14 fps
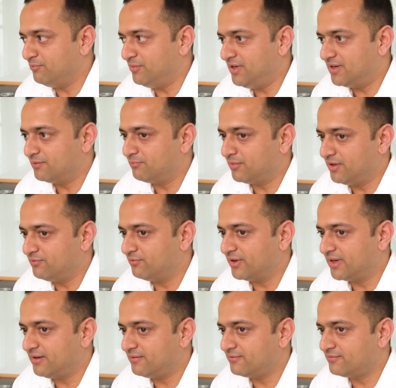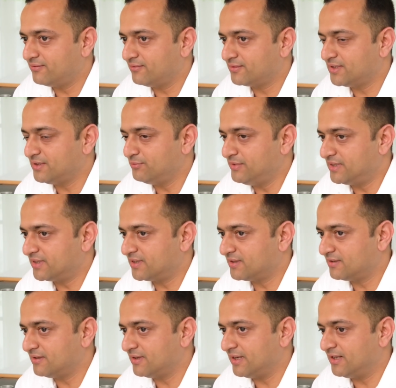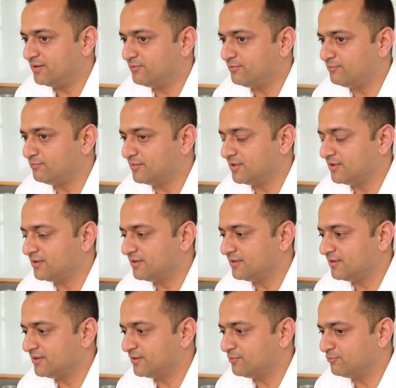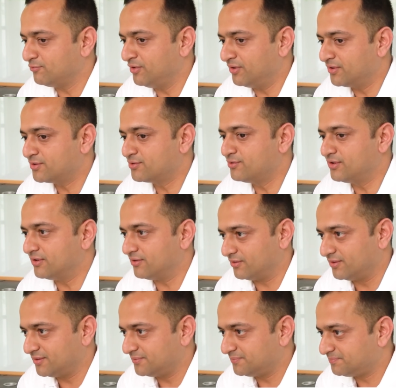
me and my wife see we are like uh, we understood dog